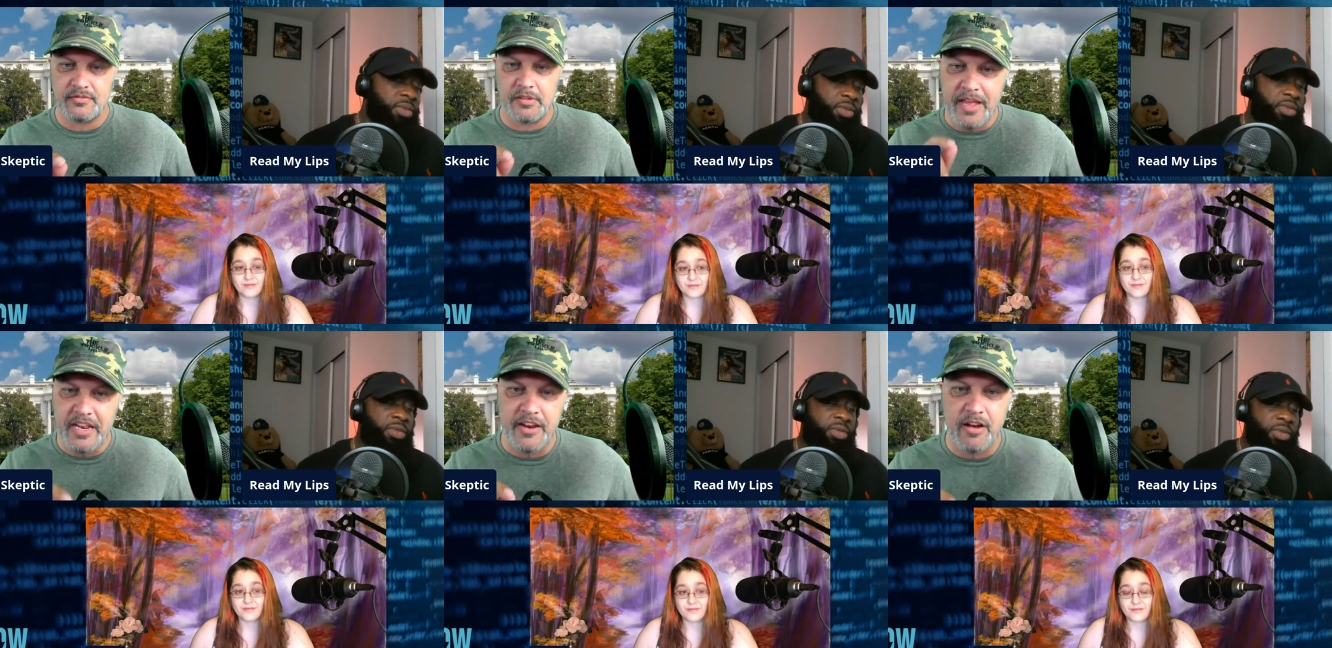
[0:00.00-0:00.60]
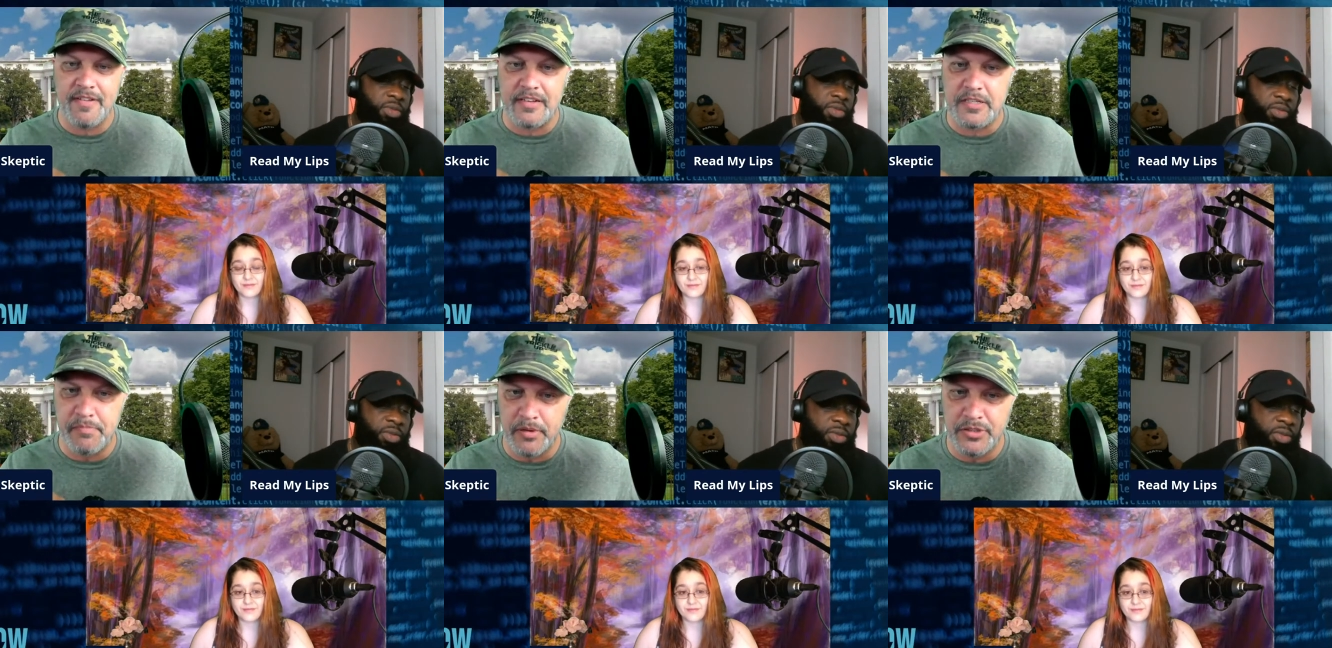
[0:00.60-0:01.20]
Speaker 1: The media narrative on
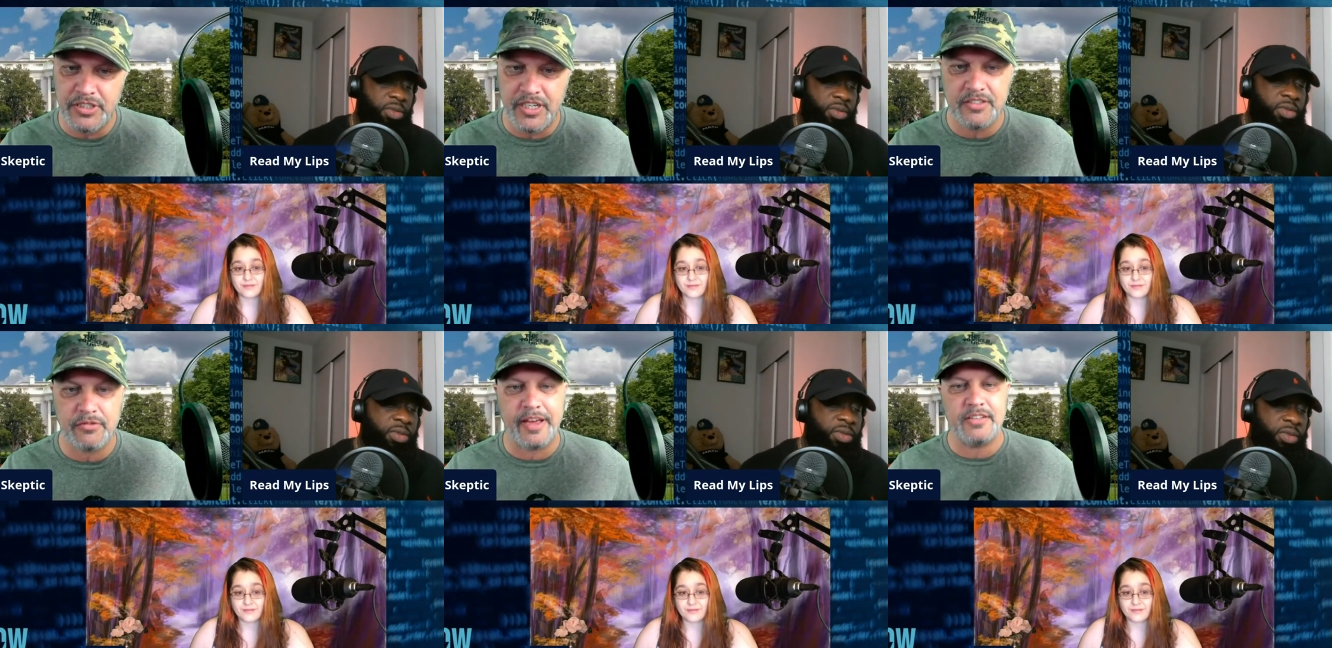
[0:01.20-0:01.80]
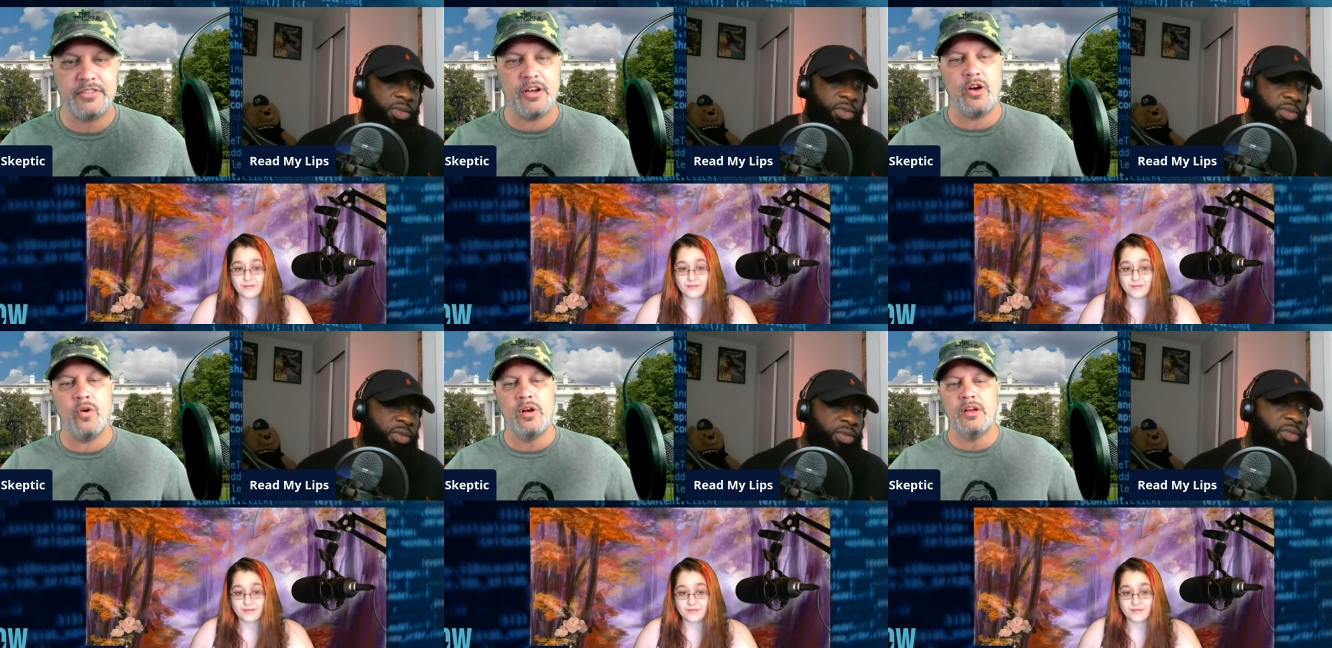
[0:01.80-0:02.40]
this bullshit, right?
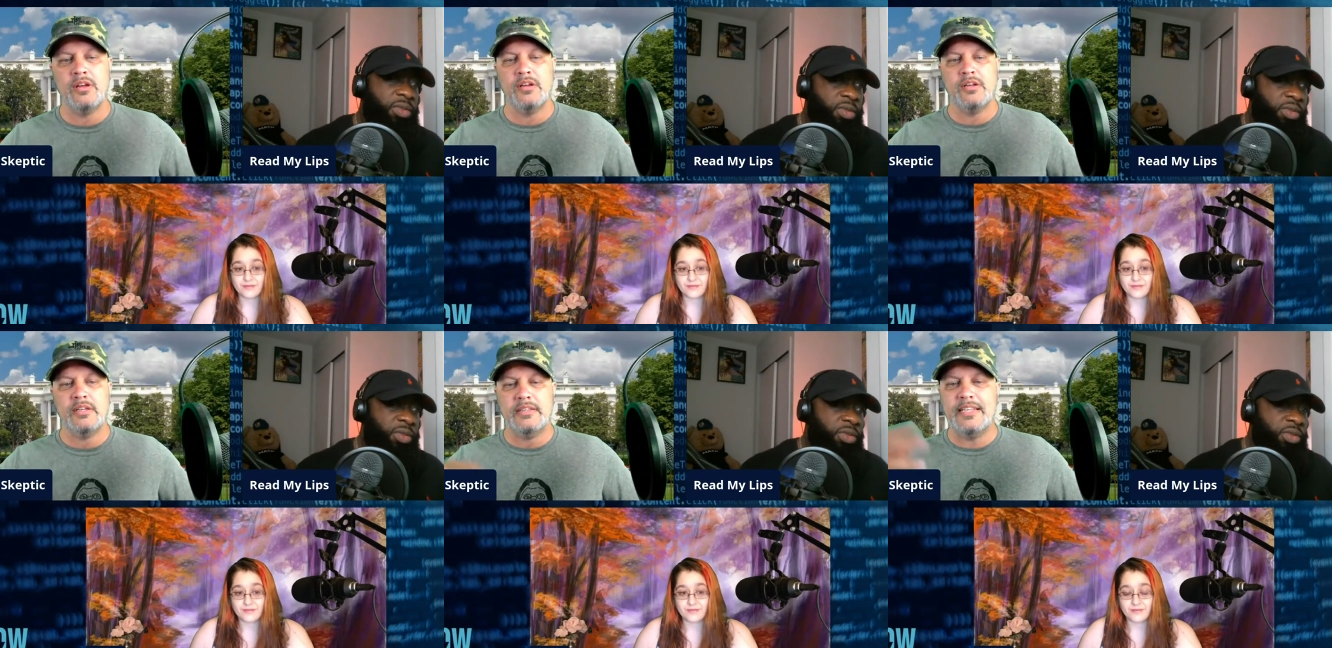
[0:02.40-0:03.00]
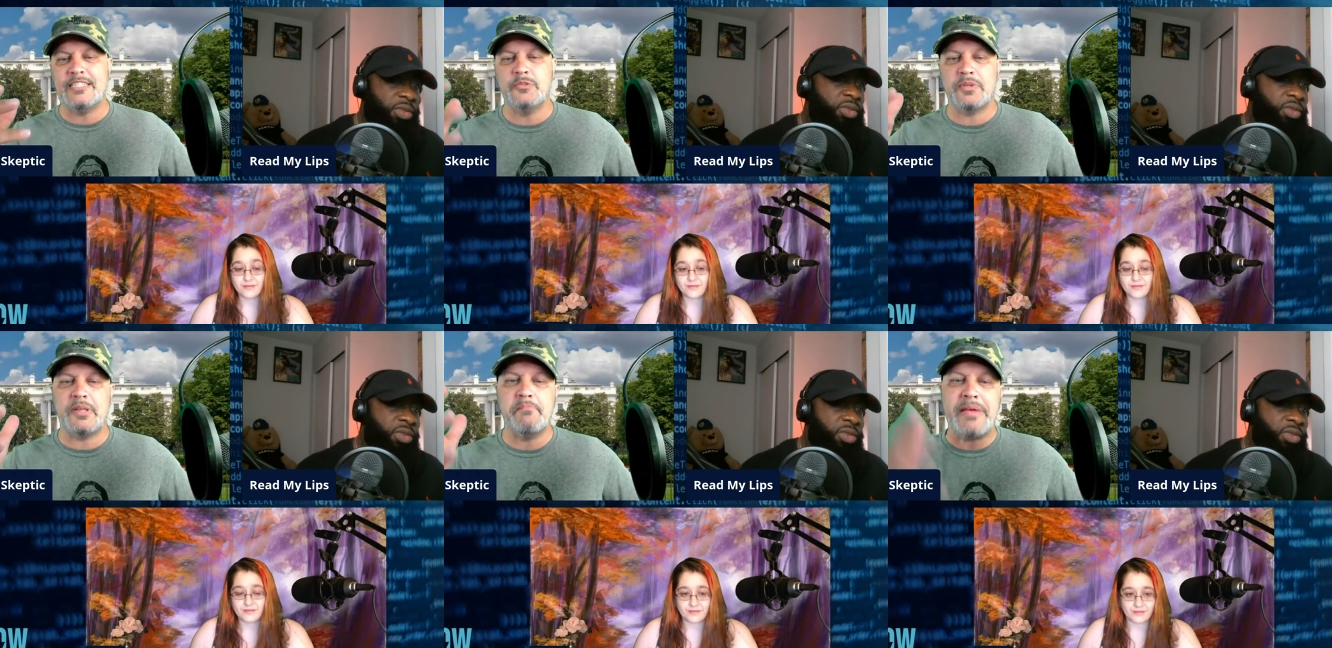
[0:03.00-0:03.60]
So this is
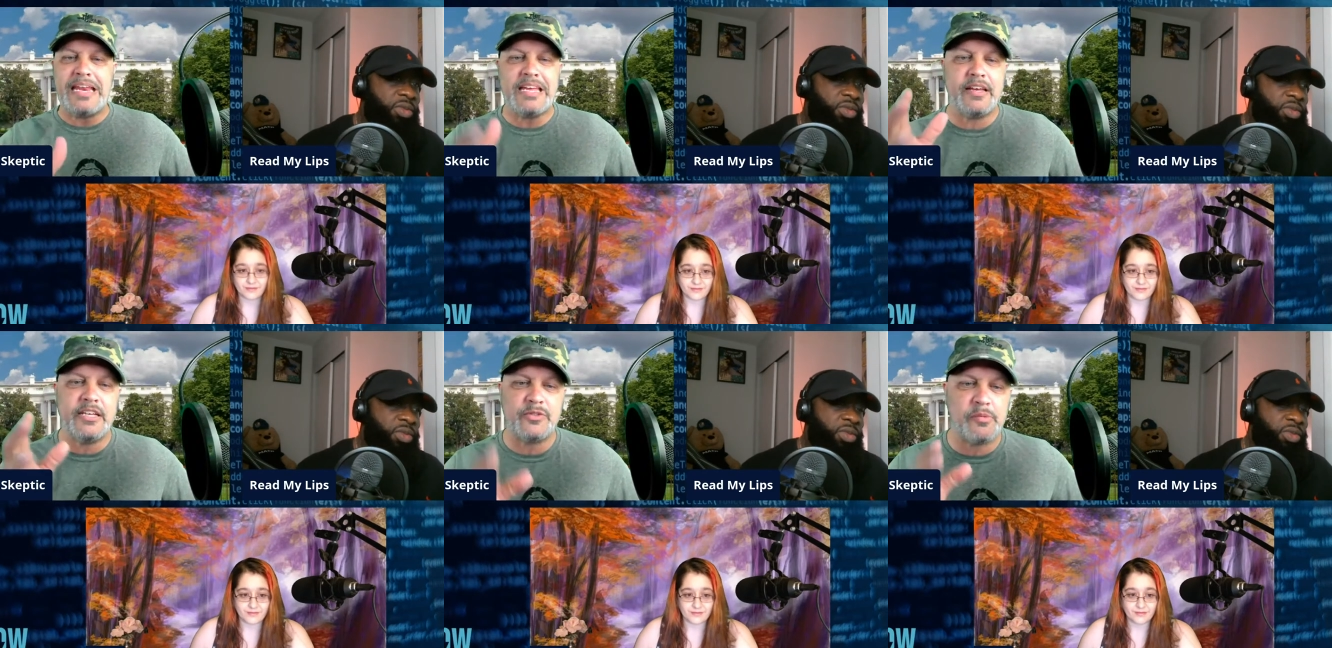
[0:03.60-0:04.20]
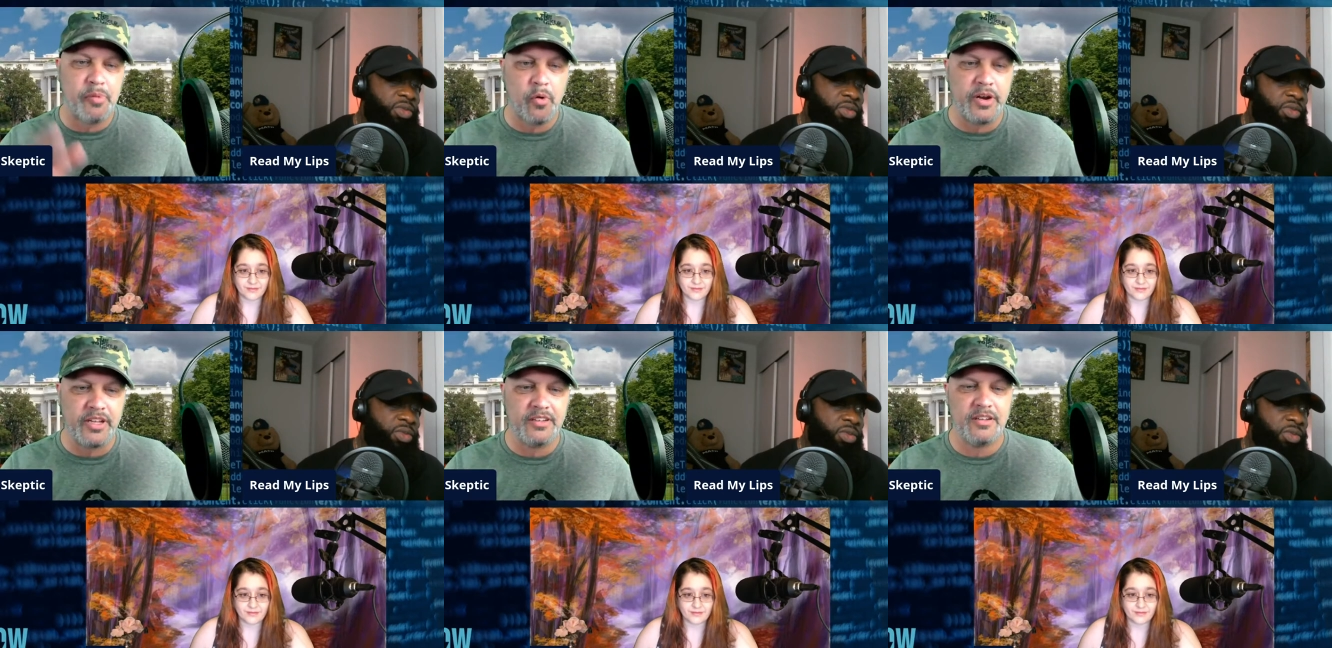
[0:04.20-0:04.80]
what the media is
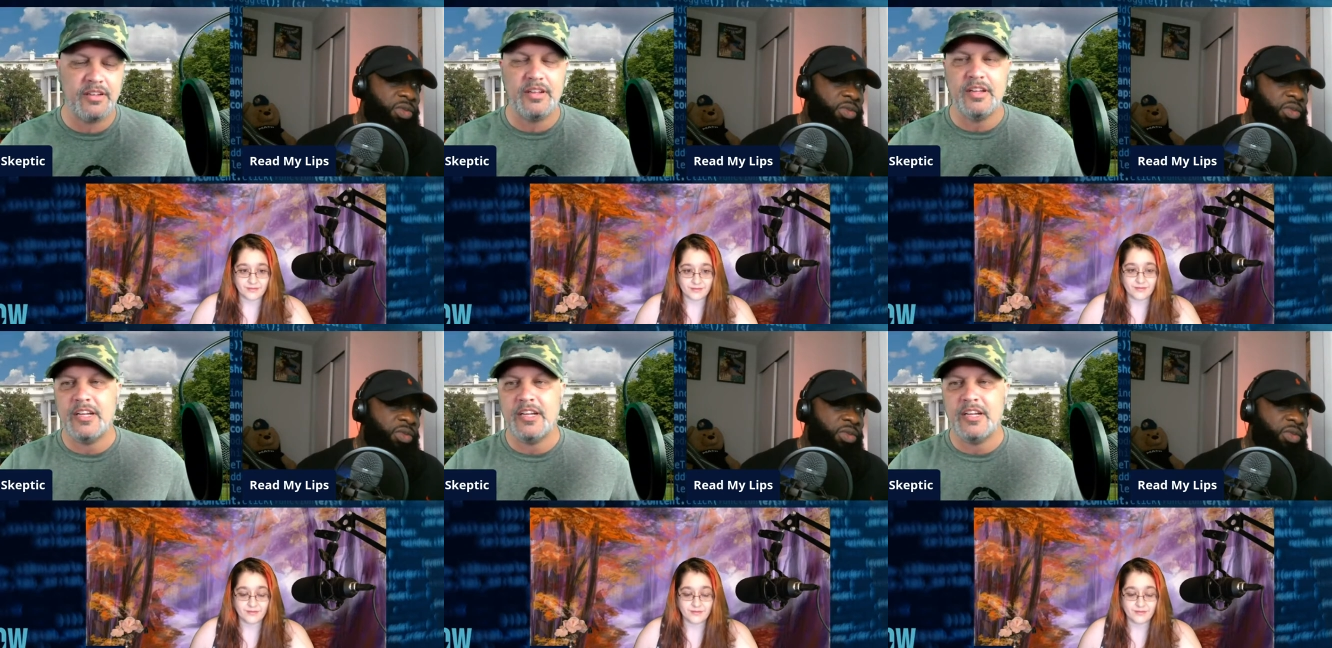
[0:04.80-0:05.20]
reporting,